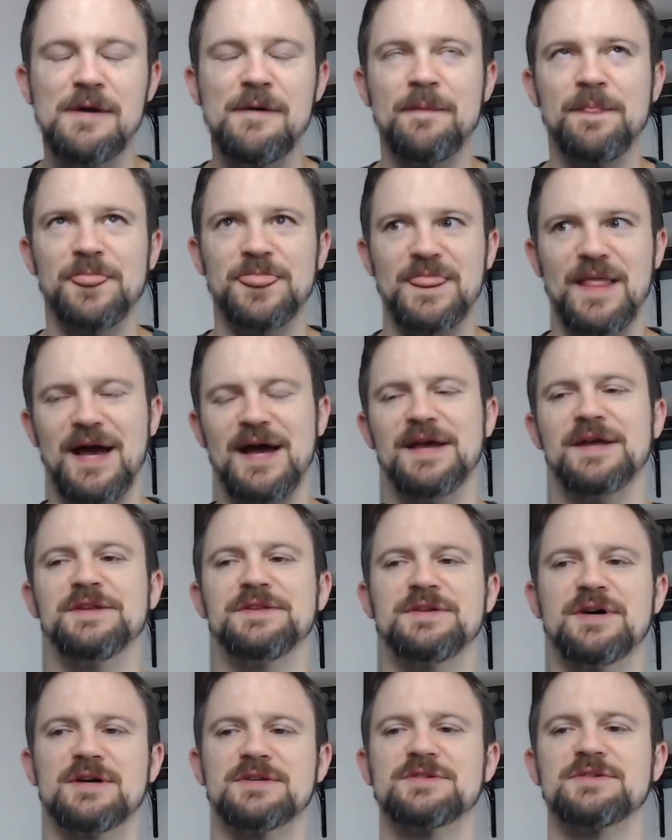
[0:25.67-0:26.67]
I had
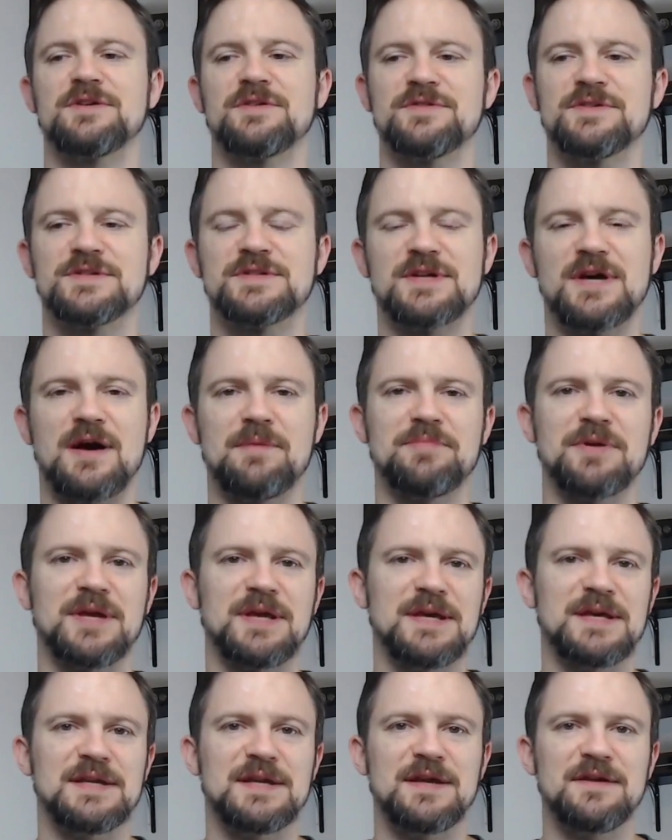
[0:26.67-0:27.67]
touched on this topic
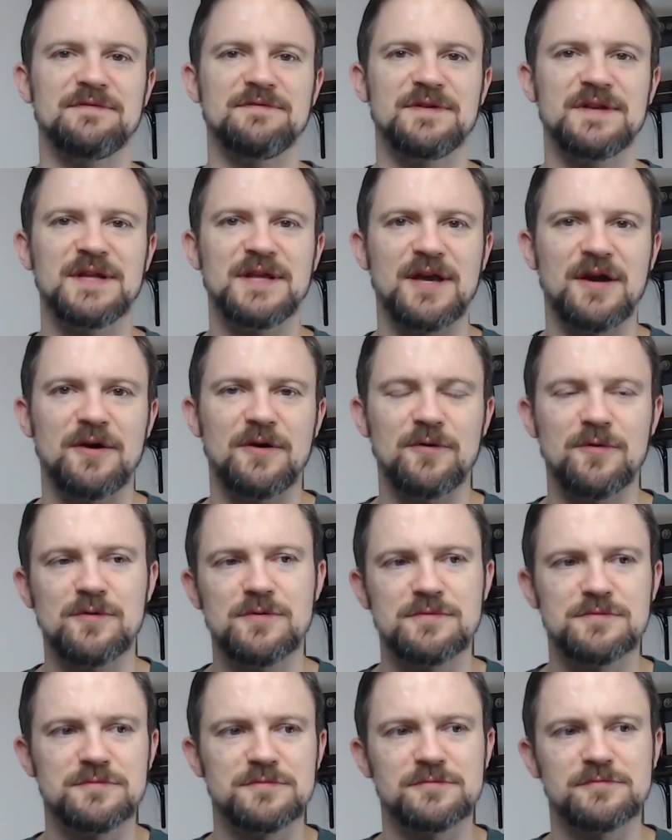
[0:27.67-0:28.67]
in a video
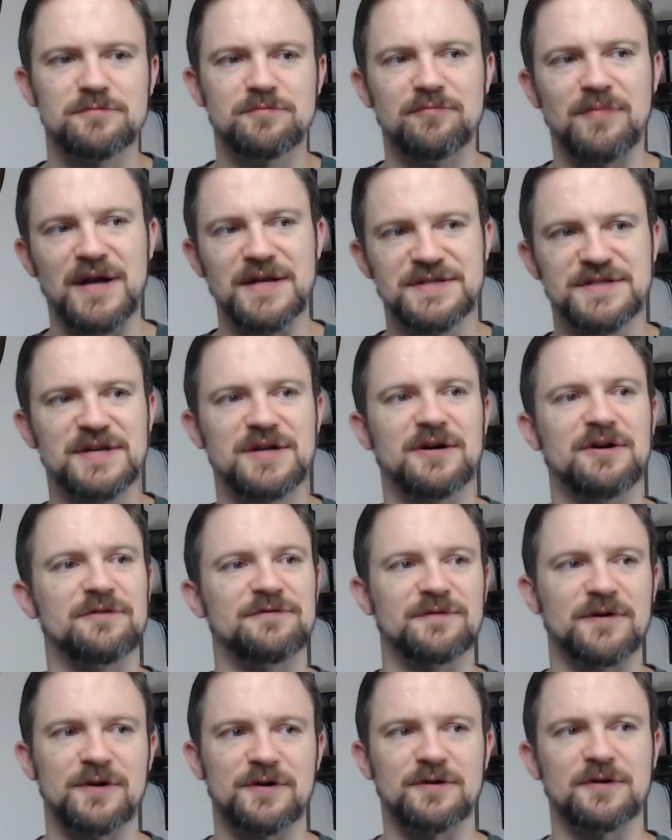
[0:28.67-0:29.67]
myself
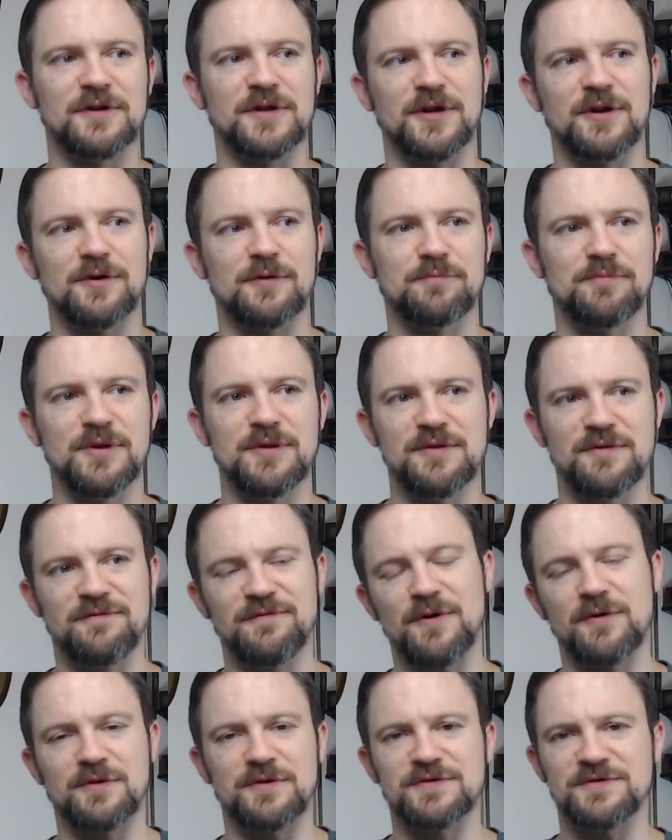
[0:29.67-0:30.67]
earlier, but the
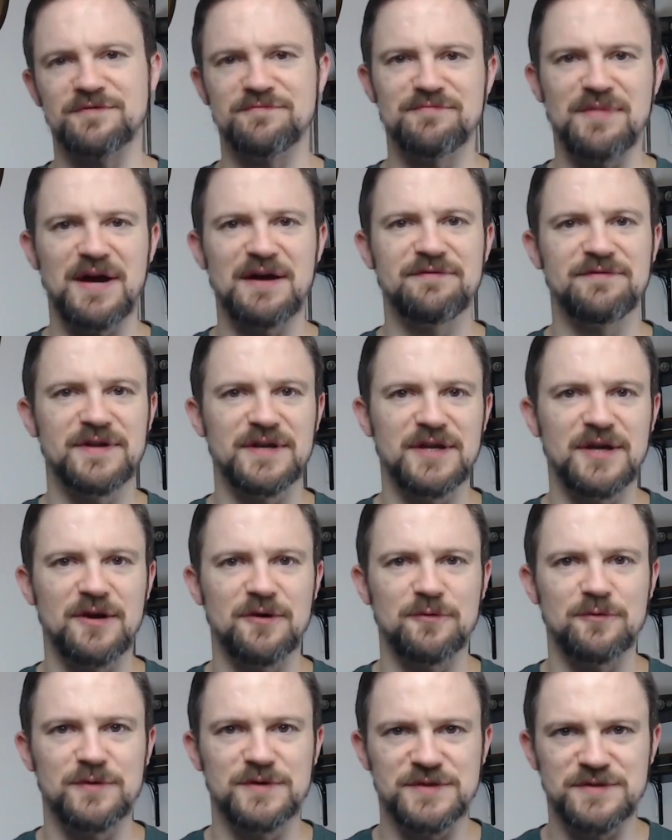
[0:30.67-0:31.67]
focus of my video
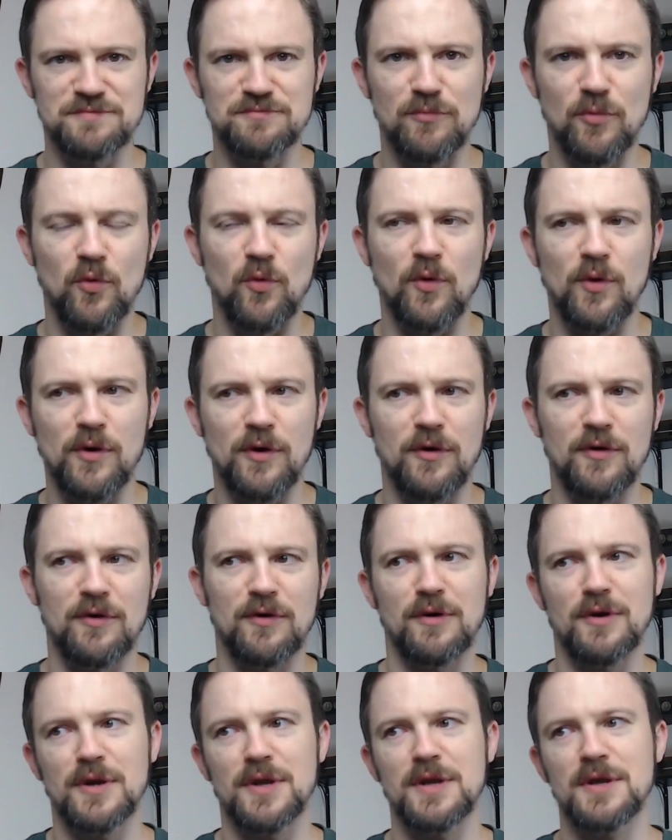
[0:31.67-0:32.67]
was more
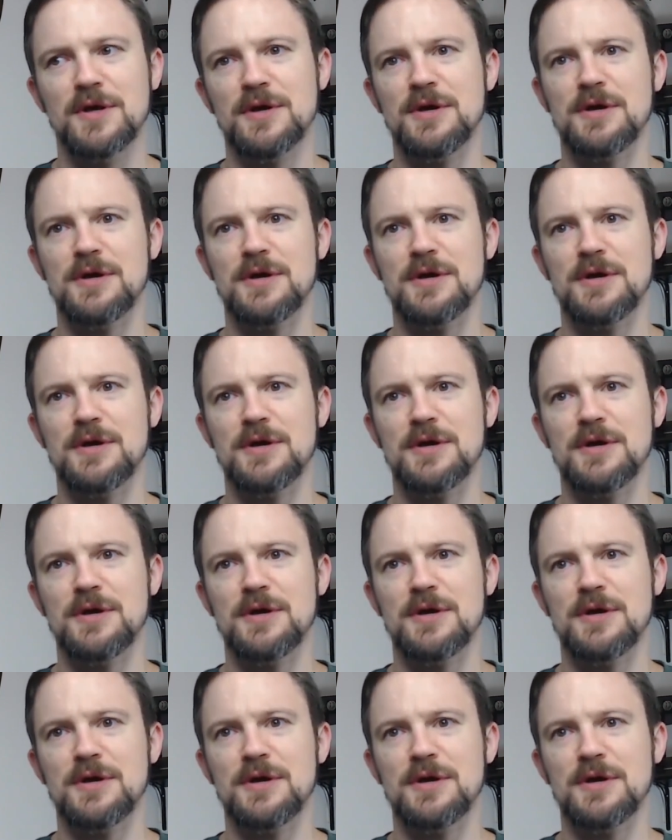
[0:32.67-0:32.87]
on